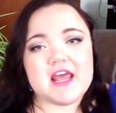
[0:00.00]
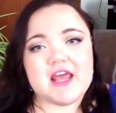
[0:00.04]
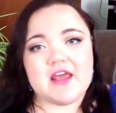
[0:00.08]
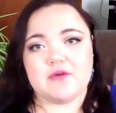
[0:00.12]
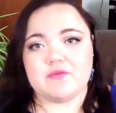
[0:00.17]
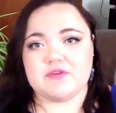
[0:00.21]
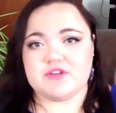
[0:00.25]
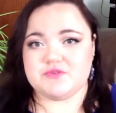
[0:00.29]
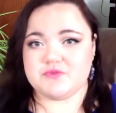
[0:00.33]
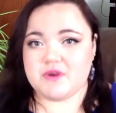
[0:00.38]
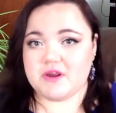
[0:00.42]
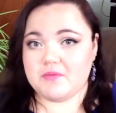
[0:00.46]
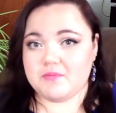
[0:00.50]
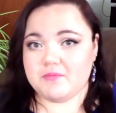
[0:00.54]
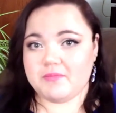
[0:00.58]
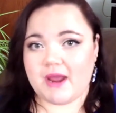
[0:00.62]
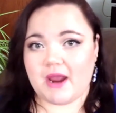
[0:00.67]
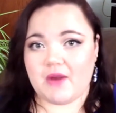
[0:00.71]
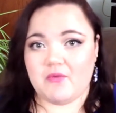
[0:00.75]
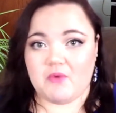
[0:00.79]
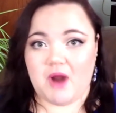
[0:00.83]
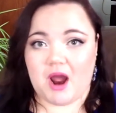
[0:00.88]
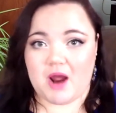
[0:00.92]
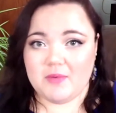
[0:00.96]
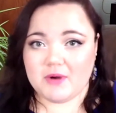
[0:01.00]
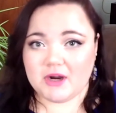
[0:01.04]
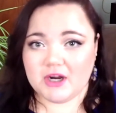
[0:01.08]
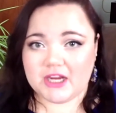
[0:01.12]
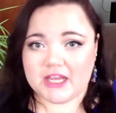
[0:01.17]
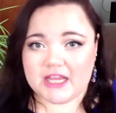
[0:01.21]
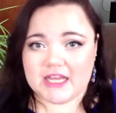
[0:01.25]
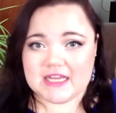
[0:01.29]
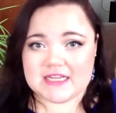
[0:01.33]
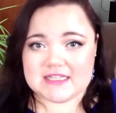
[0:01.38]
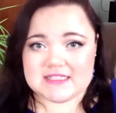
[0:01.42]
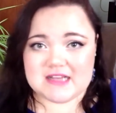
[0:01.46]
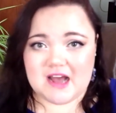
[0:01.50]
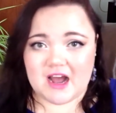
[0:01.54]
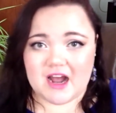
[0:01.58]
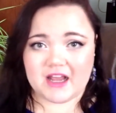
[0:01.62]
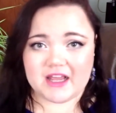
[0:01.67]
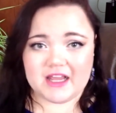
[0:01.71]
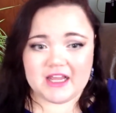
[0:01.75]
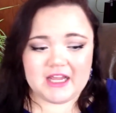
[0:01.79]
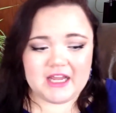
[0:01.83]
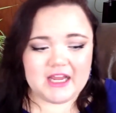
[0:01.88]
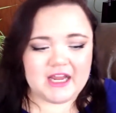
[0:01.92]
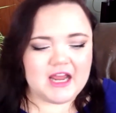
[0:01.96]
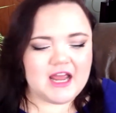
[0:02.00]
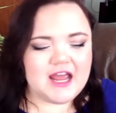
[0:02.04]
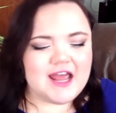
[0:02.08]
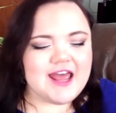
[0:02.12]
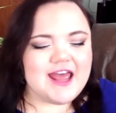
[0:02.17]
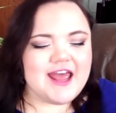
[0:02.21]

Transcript: It was written by Robert Kiyosaki